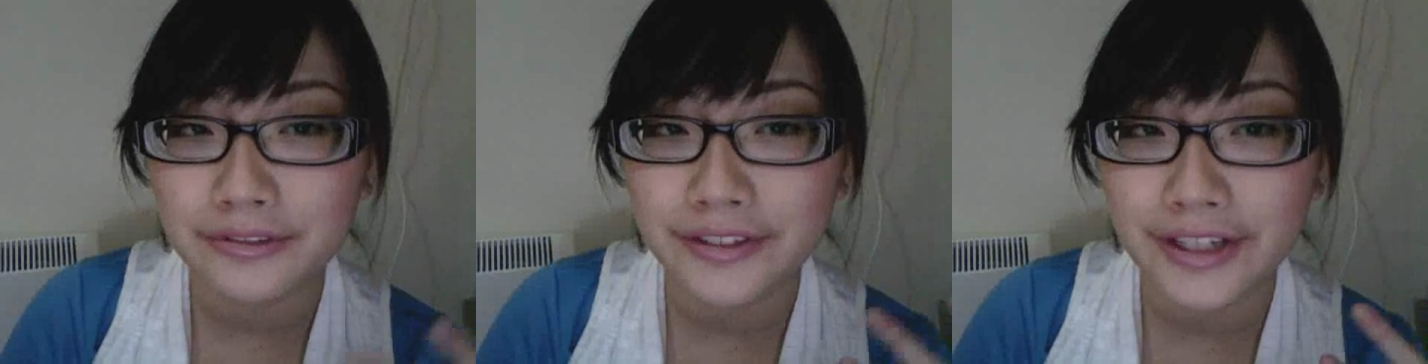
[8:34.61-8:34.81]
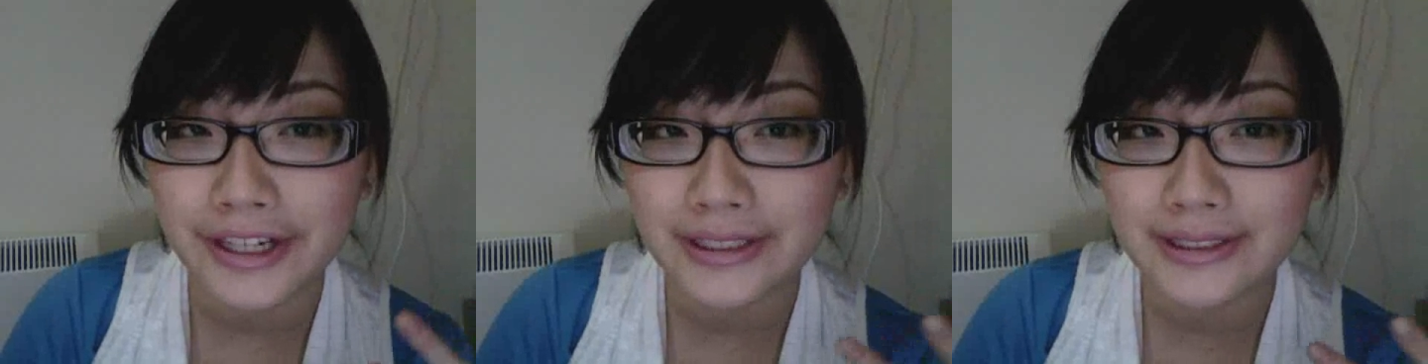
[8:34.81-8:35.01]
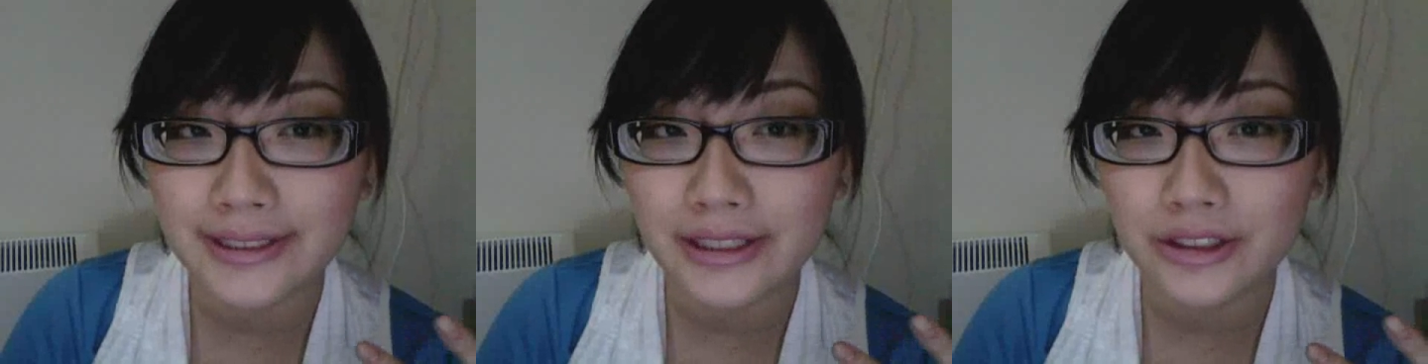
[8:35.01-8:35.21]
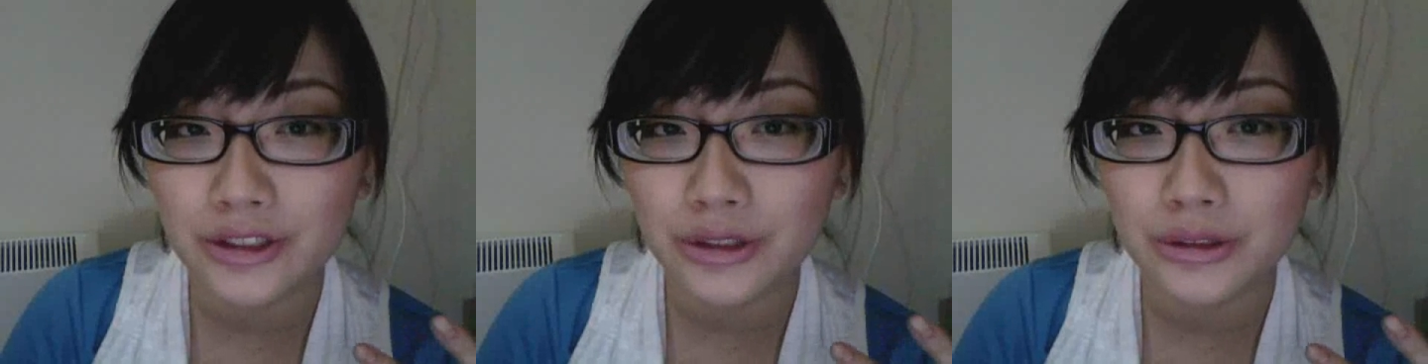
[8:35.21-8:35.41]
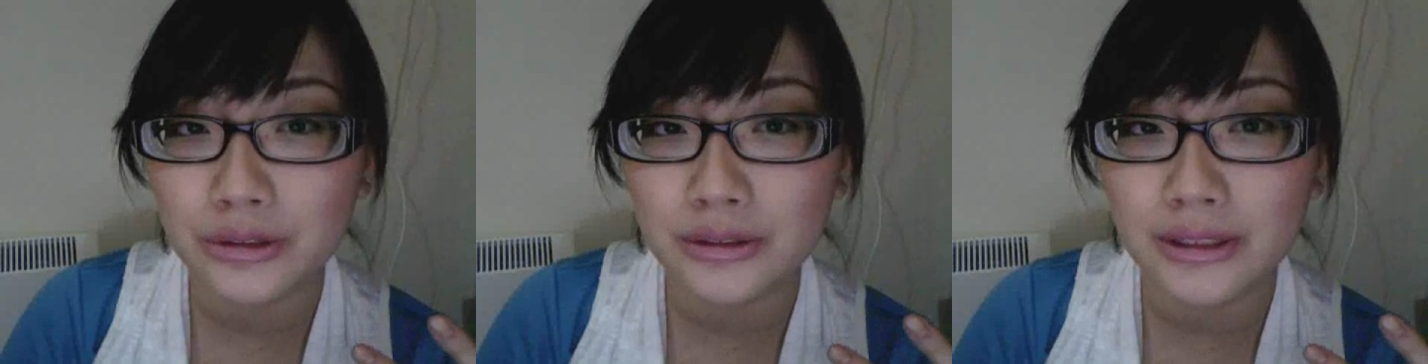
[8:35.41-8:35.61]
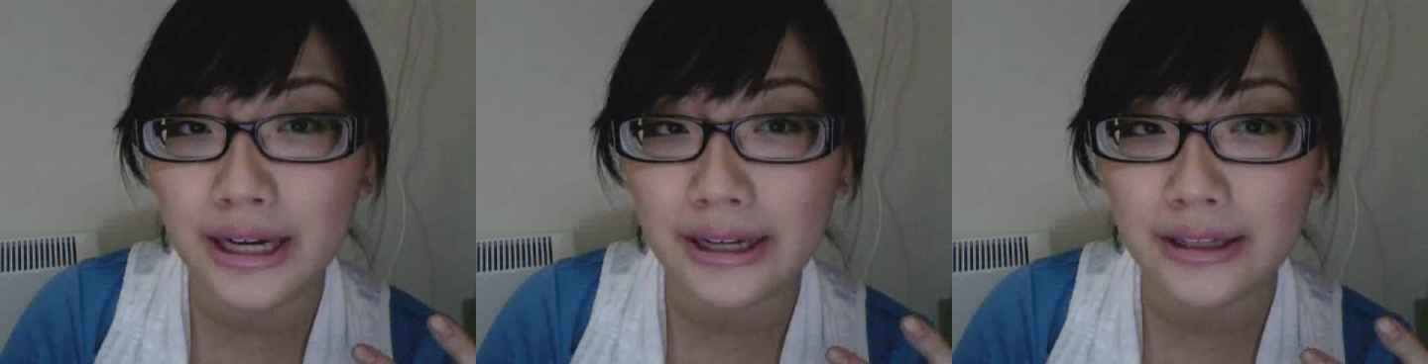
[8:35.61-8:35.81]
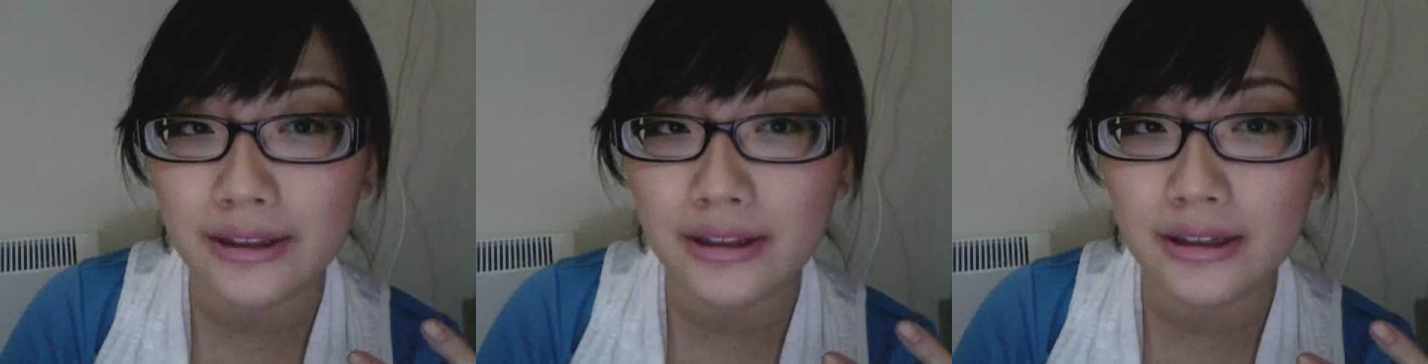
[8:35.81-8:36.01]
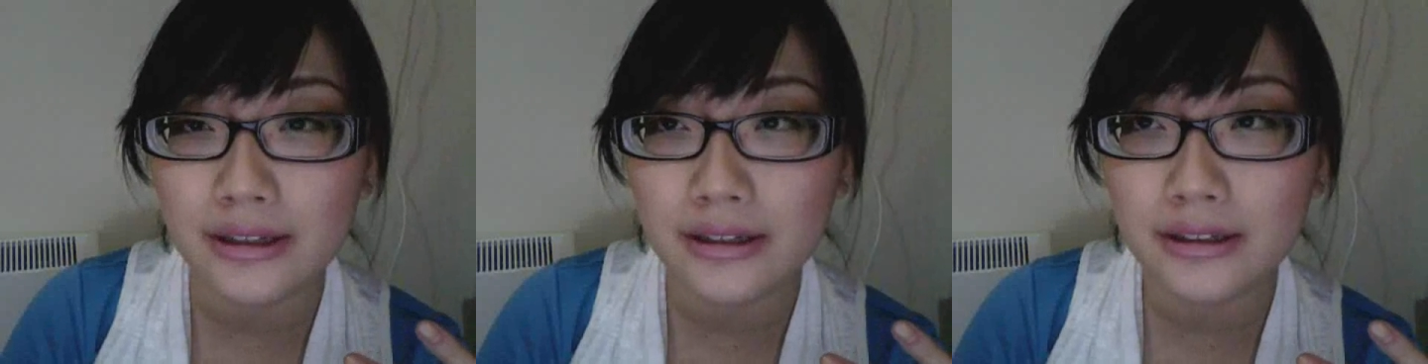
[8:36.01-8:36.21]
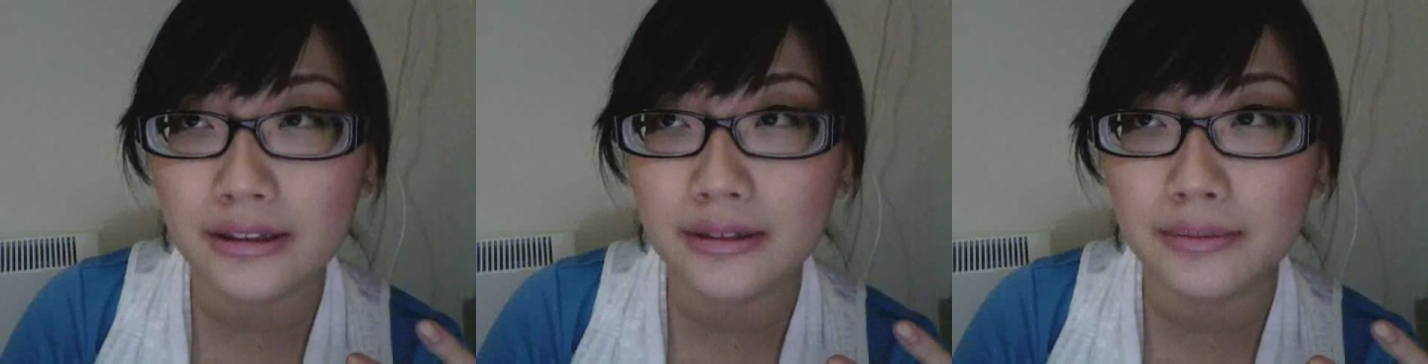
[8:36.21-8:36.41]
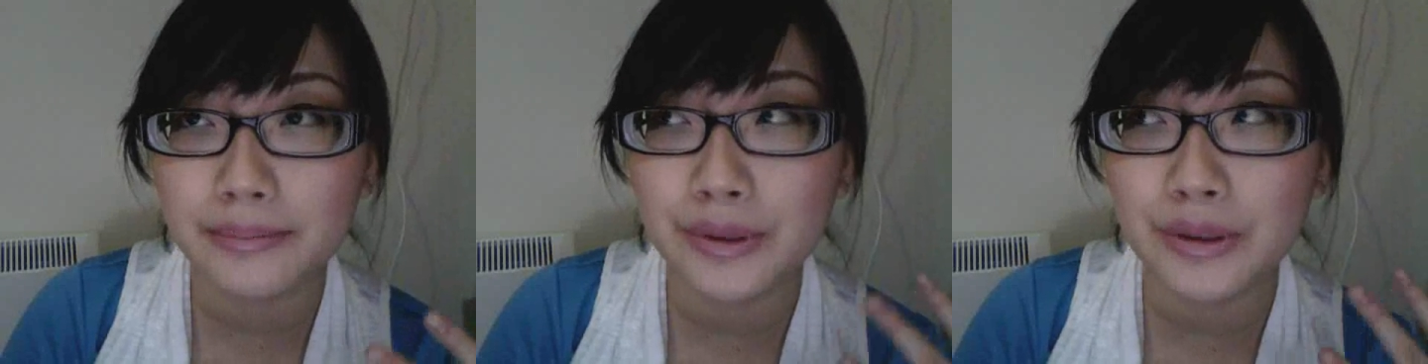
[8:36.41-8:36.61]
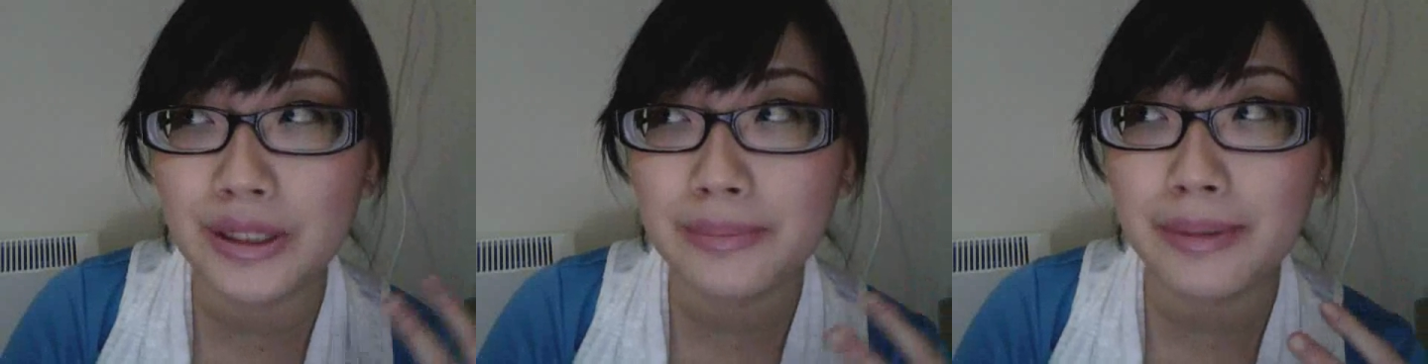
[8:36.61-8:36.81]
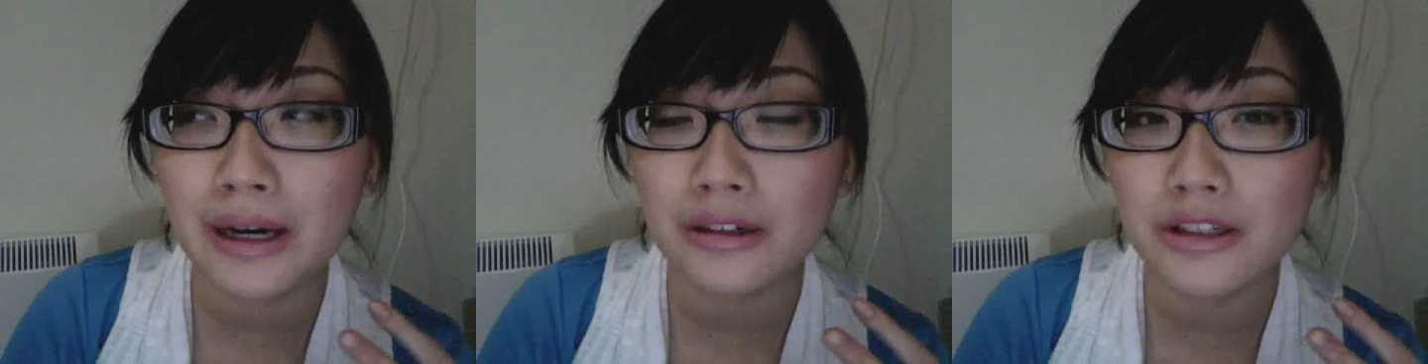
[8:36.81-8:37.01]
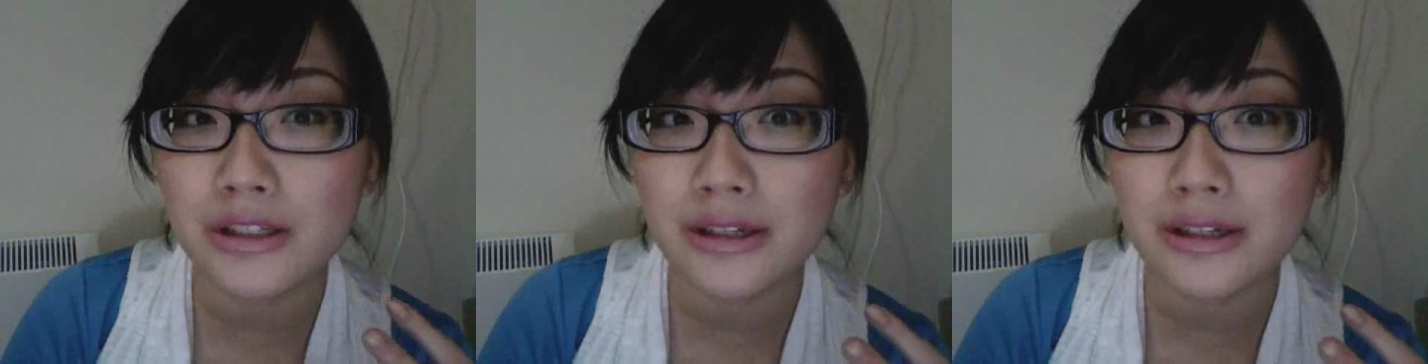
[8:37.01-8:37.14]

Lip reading: fair skin tone, I think beauty powders